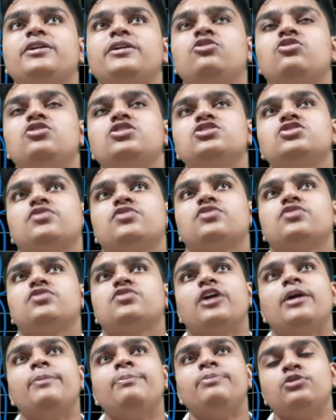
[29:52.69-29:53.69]
It goes
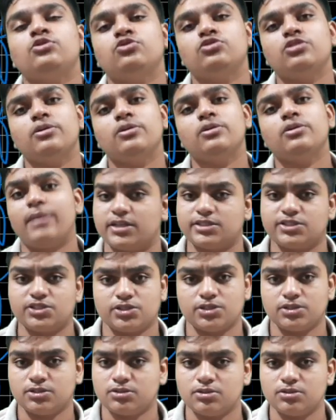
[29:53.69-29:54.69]
from Feb to the
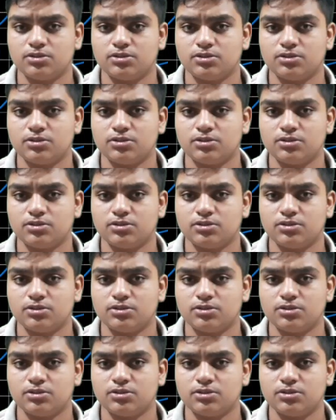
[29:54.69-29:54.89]
March.